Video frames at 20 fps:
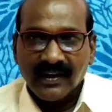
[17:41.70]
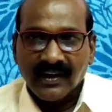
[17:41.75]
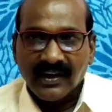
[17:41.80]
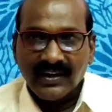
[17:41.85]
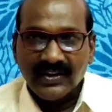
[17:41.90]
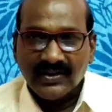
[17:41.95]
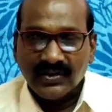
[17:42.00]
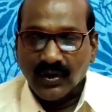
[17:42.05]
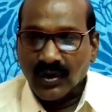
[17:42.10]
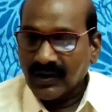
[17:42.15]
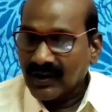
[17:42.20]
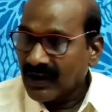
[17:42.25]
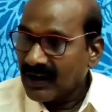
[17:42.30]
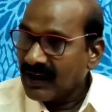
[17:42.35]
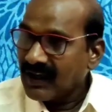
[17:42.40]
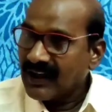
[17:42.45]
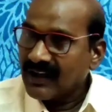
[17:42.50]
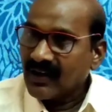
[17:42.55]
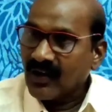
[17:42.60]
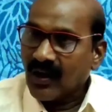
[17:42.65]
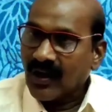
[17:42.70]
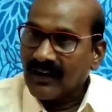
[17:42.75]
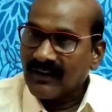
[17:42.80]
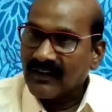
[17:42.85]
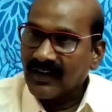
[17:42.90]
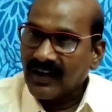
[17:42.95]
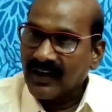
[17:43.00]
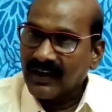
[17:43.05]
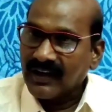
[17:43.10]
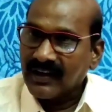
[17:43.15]
He jokingly calls
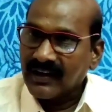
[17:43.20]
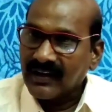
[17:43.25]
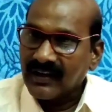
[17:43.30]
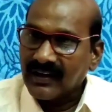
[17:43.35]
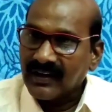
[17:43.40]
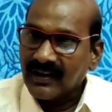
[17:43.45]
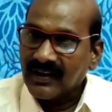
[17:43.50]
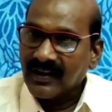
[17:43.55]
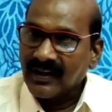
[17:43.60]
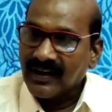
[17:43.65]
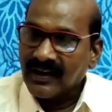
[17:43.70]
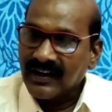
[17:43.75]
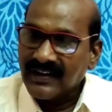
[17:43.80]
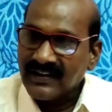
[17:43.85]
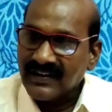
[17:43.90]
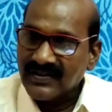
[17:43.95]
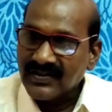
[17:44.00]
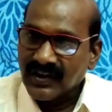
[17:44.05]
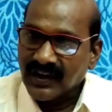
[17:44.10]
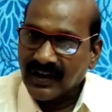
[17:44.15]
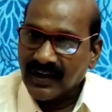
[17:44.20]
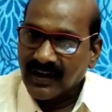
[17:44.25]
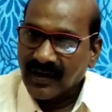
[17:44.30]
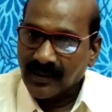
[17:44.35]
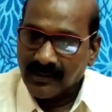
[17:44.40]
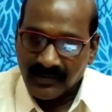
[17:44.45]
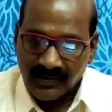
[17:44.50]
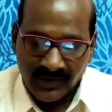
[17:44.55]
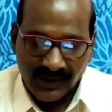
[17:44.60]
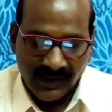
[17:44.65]
it is a chicken
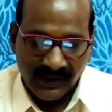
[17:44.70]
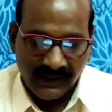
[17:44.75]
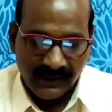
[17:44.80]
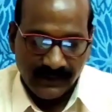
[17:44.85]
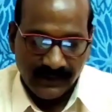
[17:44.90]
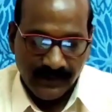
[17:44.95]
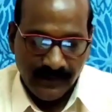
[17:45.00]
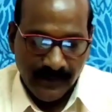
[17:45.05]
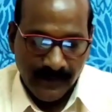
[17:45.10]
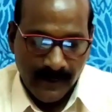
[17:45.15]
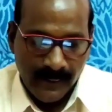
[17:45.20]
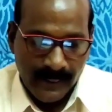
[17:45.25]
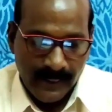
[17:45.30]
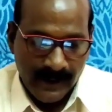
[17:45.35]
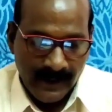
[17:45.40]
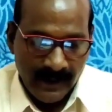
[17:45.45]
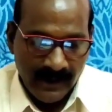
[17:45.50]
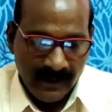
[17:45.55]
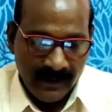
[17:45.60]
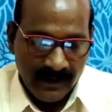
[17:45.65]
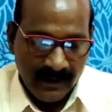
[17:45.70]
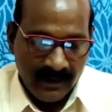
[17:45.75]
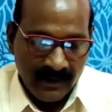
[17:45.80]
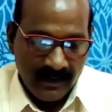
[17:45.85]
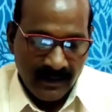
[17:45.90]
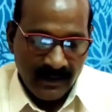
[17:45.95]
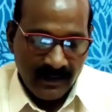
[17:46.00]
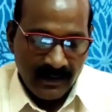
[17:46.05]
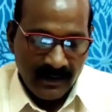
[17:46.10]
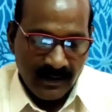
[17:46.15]
drumstick
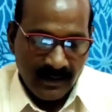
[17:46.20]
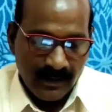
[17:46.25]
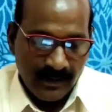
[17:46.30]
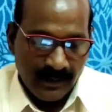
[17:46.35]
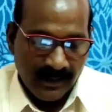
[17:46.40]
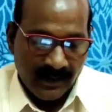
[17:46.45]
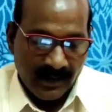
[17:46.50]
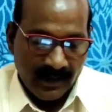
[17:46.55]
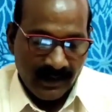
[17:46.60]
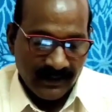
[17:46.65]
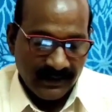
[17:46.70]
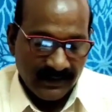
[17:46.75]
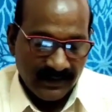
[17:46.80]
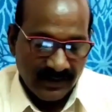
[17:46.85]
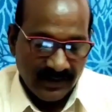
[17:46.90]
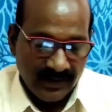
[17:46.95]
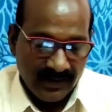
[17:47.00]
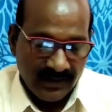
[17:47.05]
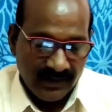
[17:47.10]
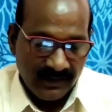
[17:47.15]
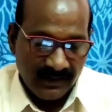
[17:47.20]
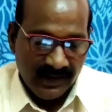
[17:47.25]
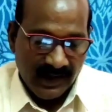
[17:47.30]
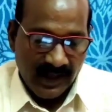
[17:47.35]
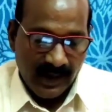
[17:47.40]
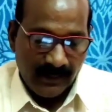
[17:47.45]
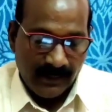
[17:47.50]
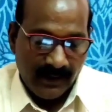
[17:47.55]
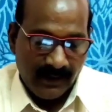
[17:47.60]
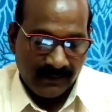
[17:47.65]
because with the
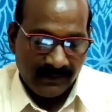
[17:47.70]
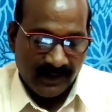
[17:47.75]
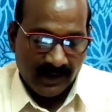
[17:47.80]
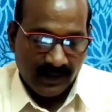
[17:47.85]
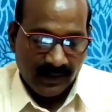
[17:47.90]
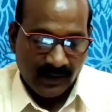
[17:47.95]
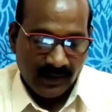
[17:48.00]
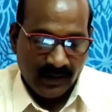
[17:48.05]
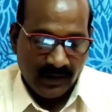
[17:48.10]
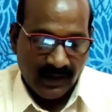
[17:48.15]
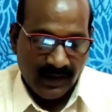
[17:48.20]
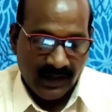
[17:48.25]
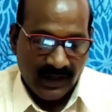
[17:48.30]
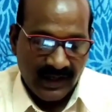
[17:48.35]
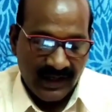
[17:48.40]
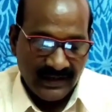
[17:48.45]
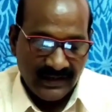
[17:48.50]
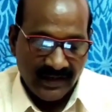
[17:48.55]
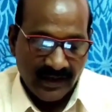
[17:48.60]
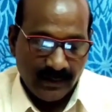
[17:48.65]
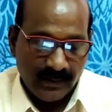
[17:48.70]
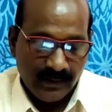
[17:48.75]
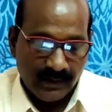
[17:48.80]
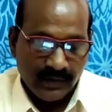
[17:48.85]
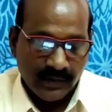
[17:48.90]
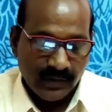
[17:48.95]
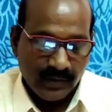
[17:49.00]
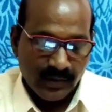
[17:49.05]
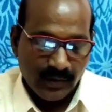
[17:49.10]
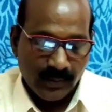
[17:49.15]
help of that only he is able
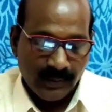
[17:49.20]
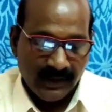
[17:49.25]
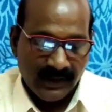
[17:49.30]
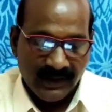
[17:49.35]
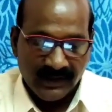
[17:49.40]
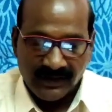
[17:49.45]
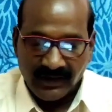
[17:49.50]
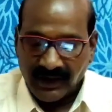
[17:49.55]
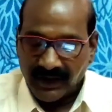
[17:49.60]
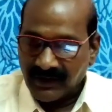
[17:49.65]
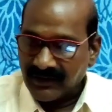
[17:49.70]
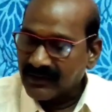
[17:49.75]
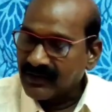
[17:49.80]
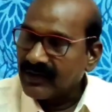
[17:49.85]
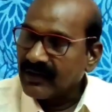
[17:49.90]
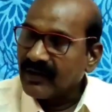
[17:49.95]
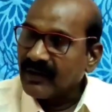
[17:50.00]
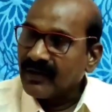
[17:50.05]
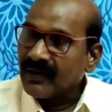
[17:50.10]
to do many things.